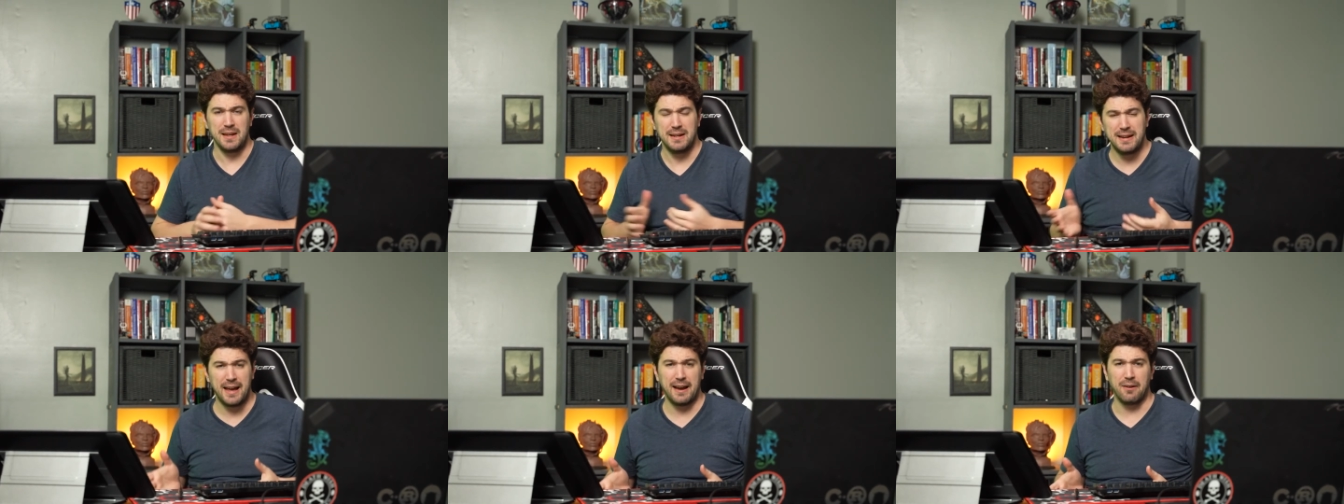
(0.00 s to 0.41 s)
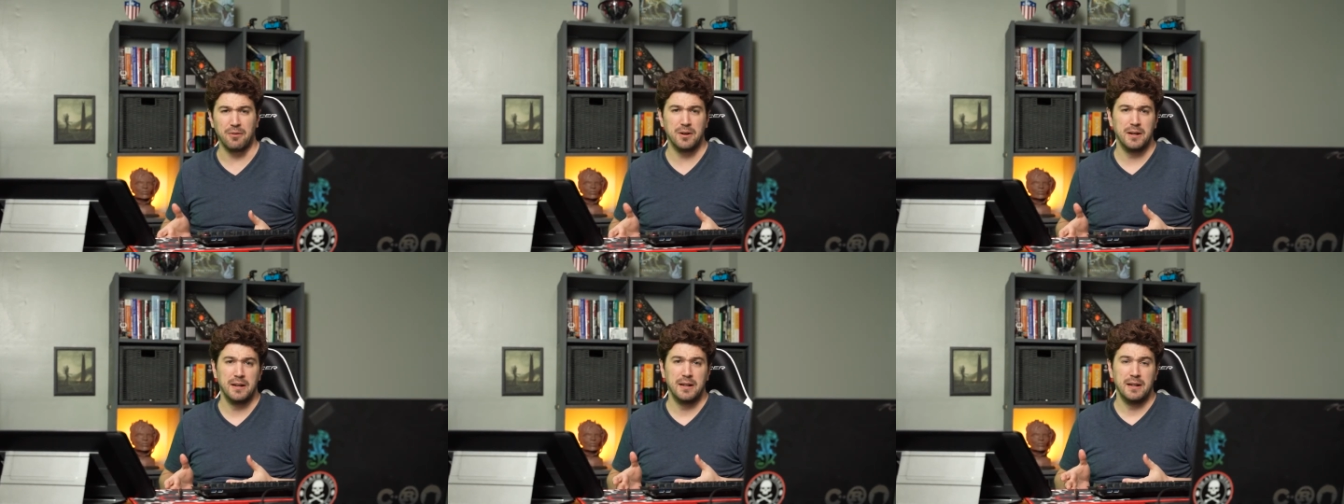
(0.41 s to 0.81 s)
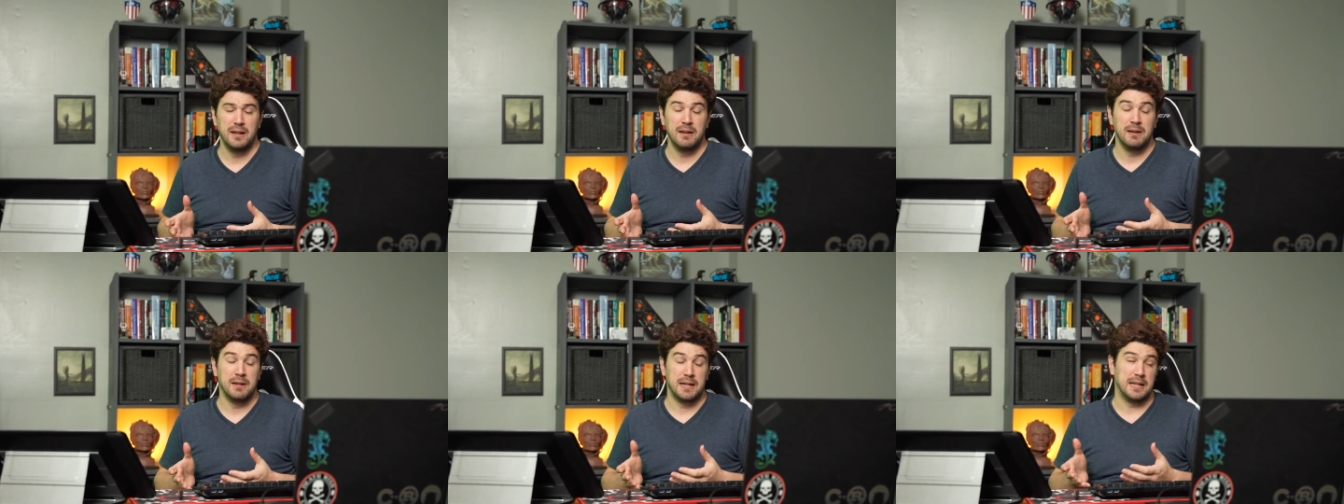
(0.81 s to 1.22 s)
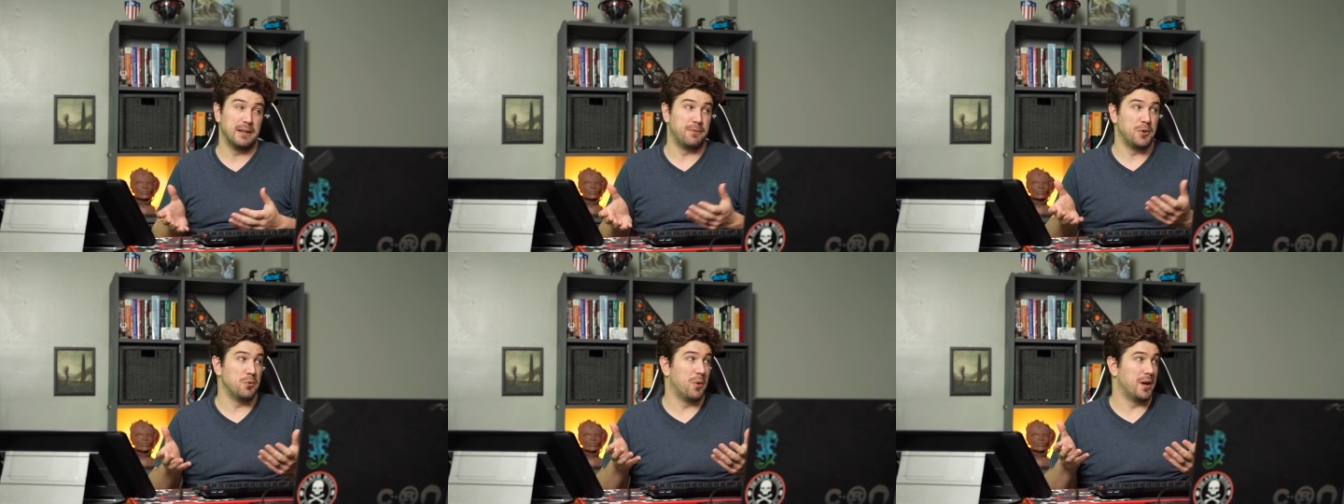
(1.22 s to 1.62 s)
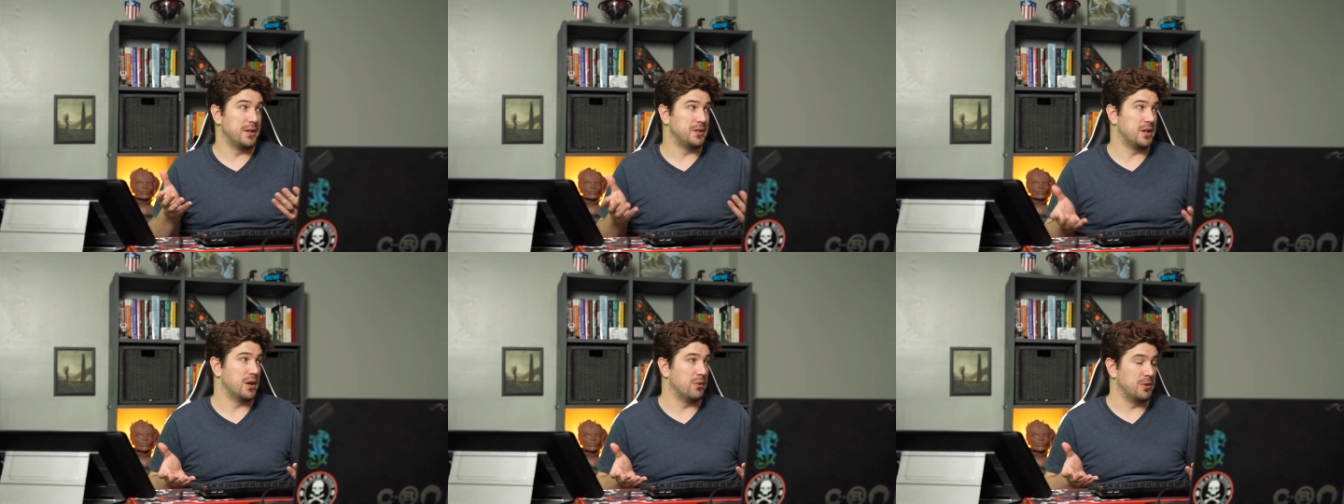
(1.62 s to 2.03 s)
Now, if you wanted
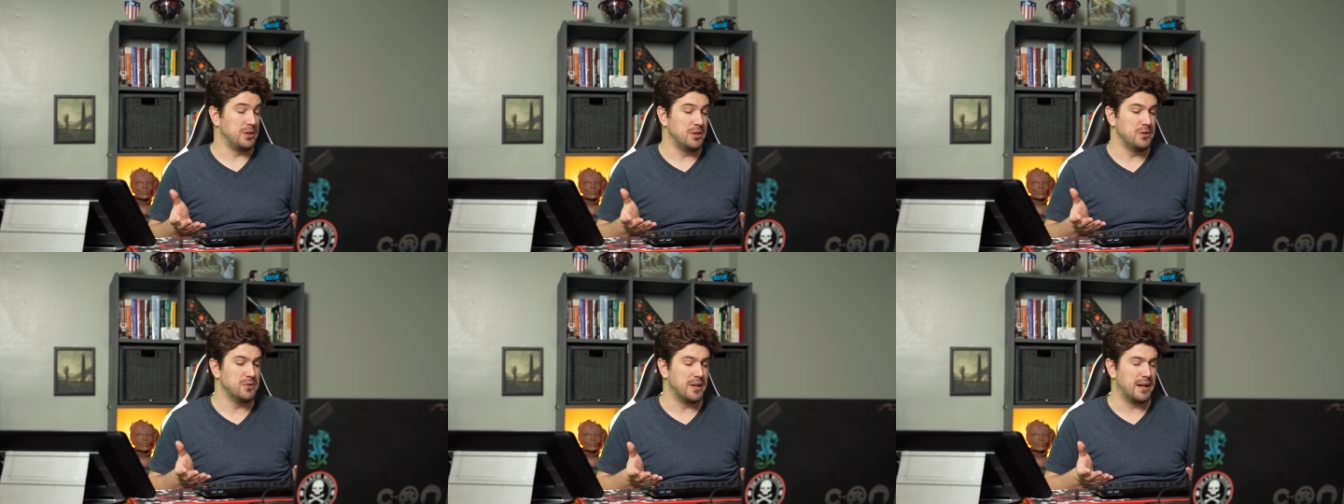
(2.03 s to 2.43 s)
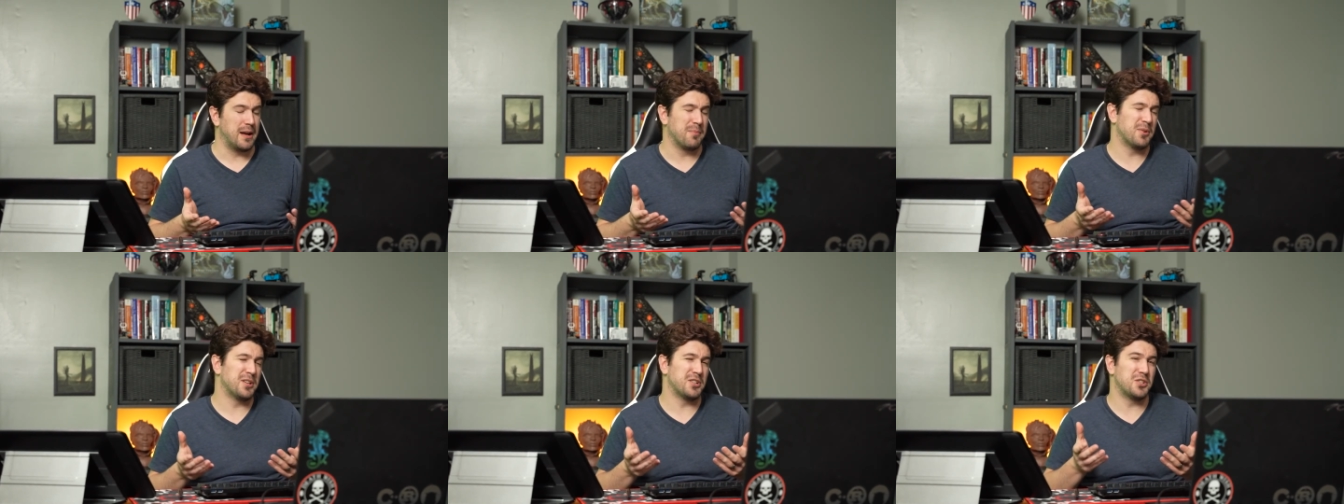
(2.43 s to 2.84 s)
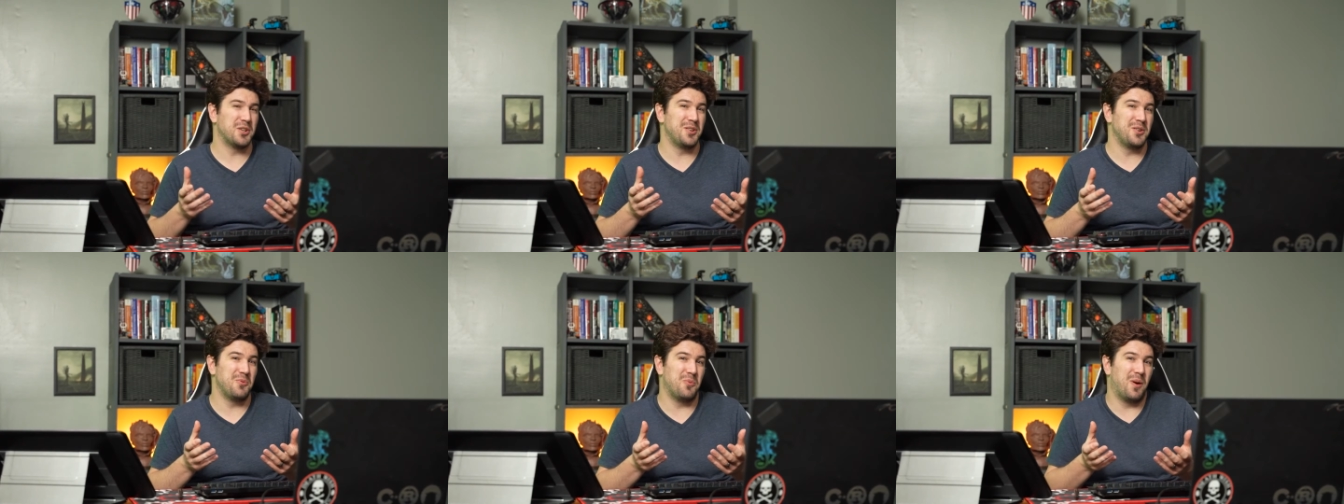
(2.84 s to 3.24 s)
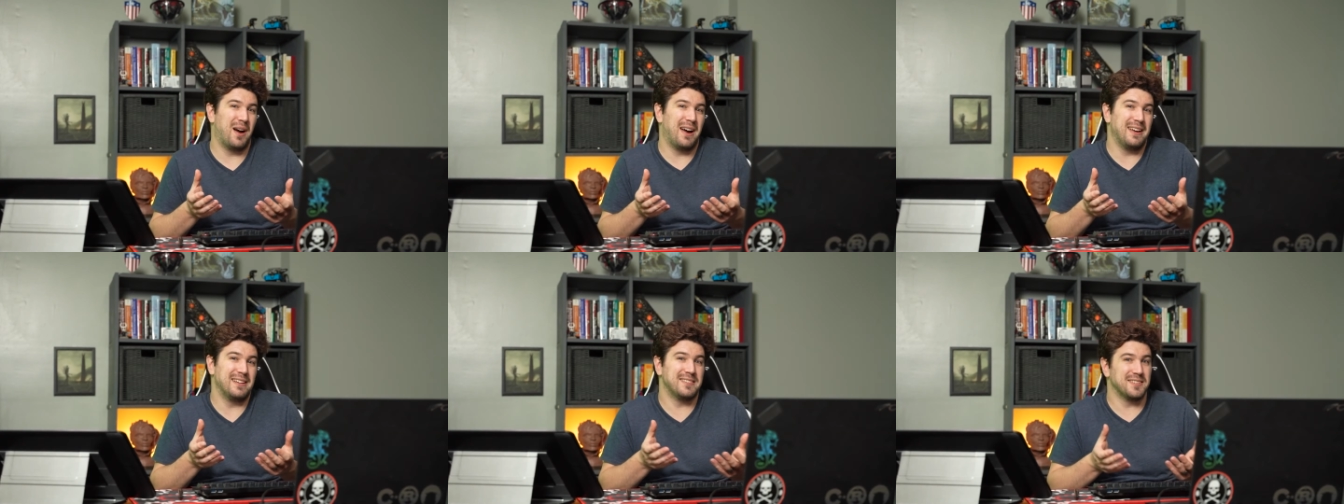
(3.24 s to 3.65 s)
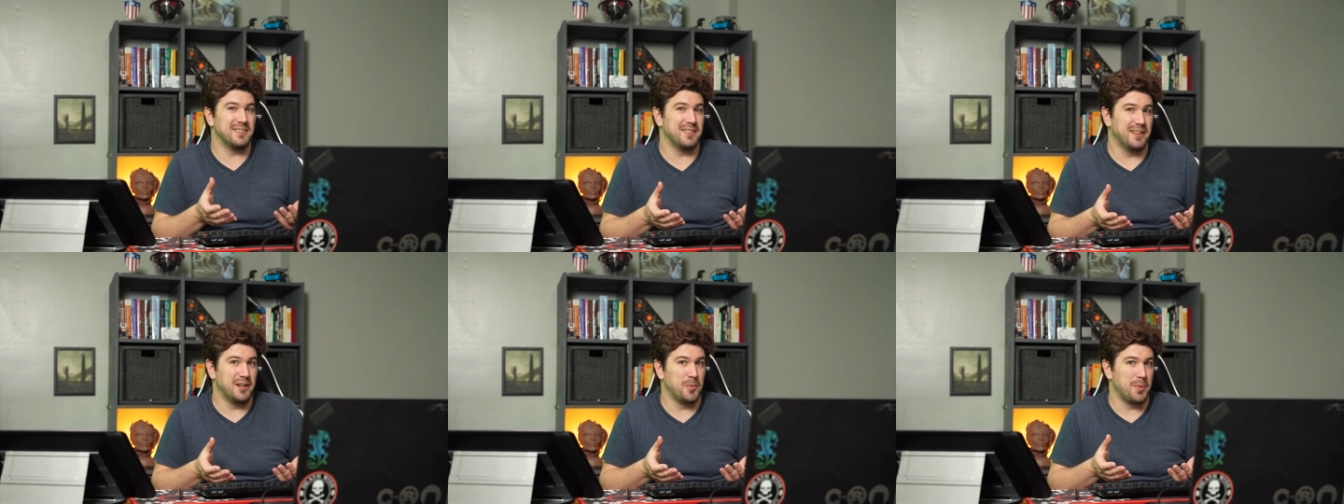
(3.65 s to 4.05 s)
to go and use it, I'm gonna show you why it's a
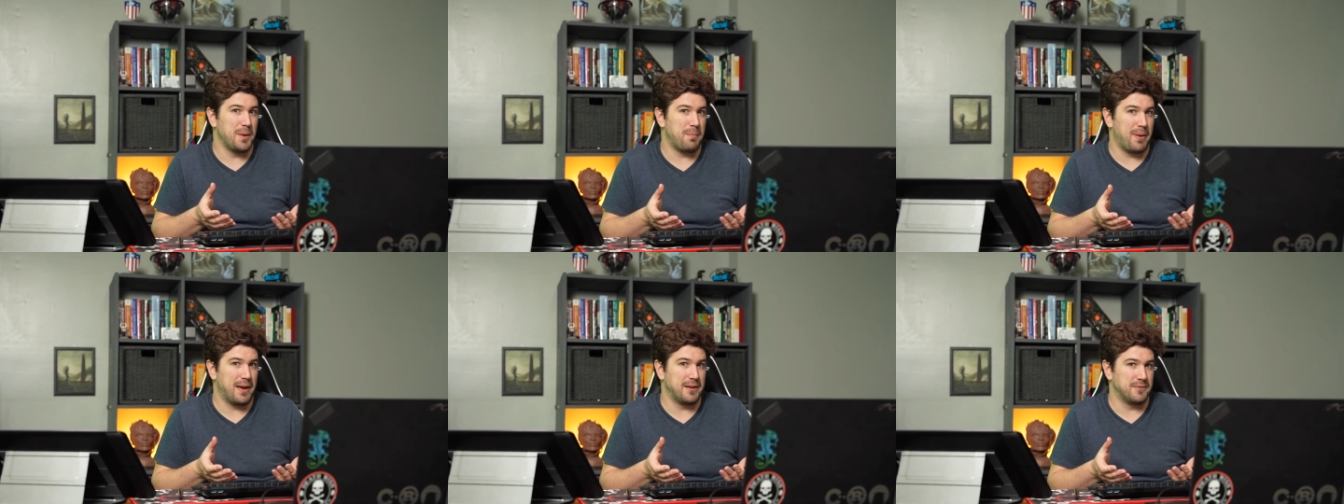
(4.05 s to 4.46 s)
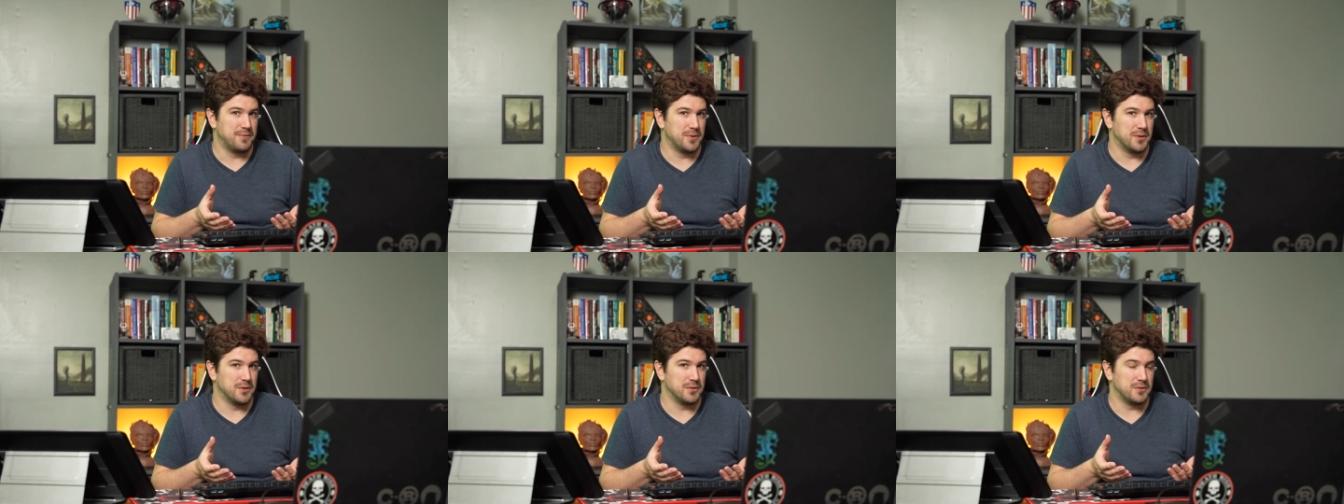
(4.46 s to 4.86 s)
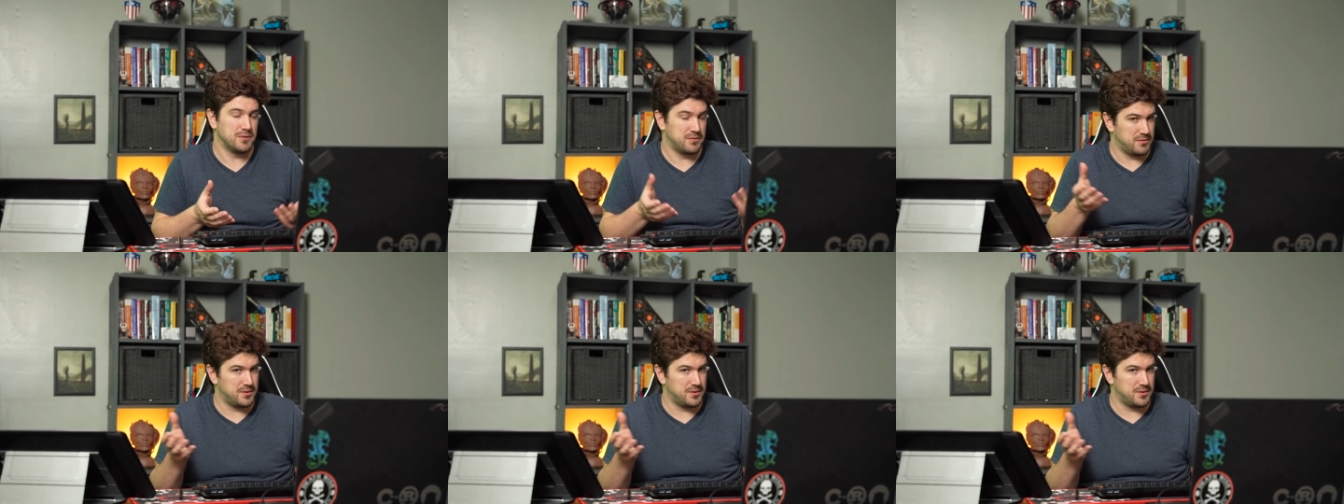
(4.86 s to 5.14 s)
little bit painful